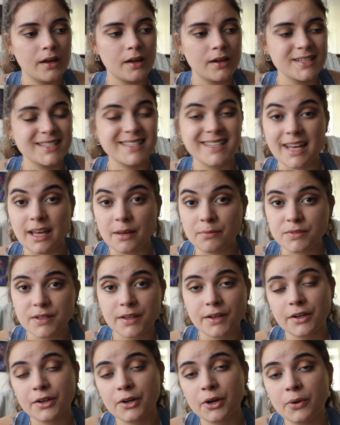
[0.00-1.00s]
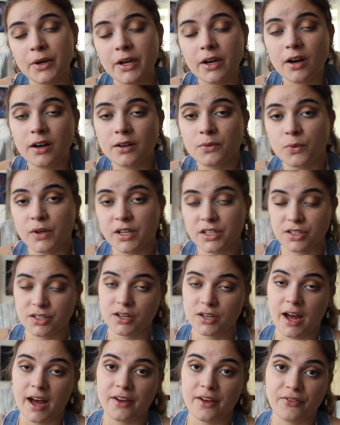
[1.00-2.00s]
schemes that are going on,
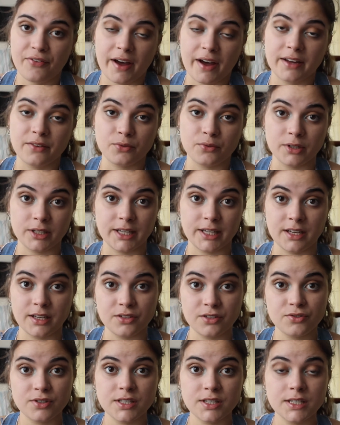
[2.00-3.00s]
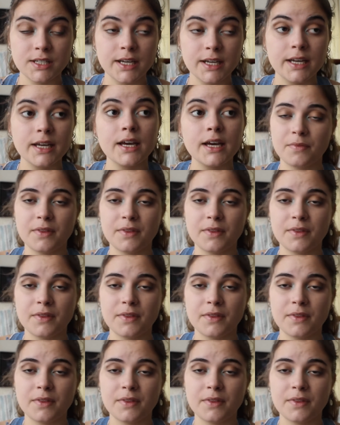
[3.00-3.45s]
which I find really interesting.